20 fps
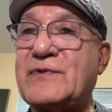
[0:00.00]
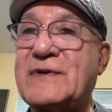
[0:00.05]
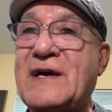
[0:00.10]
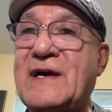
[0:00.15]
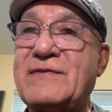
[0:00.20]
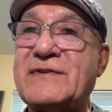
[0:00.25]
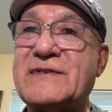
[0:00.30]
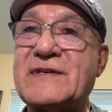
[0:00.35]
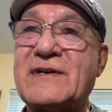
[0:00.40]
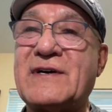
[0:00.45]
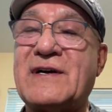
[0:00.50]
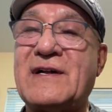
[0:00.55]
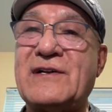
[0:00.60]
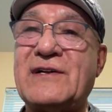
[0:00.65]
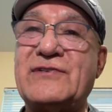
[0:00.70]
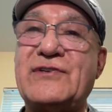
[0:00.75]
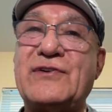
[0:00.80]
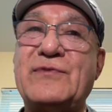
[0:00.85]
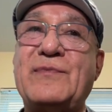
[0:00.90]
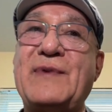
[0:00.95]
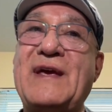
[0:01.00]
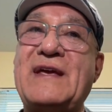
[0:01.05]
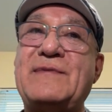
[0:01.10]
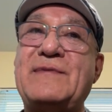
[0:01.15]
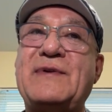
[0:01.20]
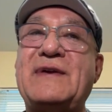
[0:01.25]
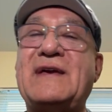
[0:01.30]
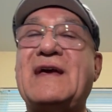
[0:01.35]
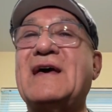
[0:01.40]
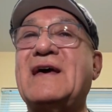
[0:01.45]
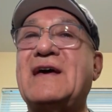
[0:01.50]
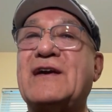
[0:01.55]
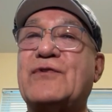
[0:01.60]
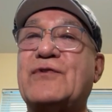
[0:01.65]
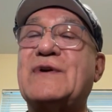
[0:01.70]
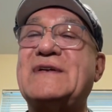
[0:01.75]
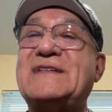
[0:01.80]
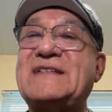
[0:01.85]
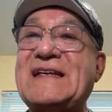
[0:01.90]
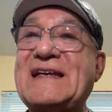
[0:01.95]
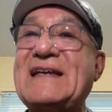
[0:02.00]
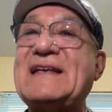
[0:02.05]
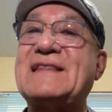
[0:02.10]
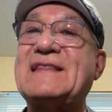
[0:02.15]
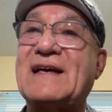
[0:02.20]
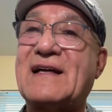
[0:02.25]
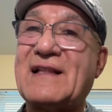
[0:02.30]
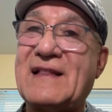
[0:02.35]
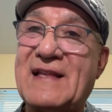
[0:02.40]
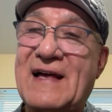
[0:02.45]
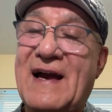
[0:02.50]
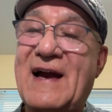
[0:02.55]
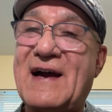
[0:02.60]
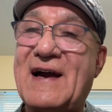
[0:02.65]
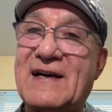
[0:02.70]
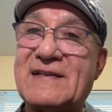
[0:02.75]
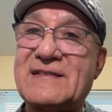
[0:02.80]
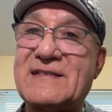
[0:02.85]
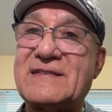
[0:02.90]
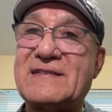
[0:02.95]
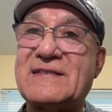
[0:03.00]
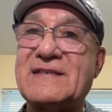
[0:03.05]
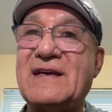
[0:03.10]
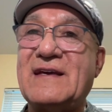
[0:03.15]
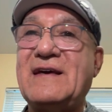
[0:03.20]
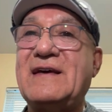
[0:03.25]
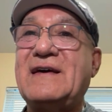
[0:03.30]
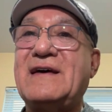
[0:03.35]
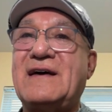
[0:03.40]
when I was in college who made me critique the class,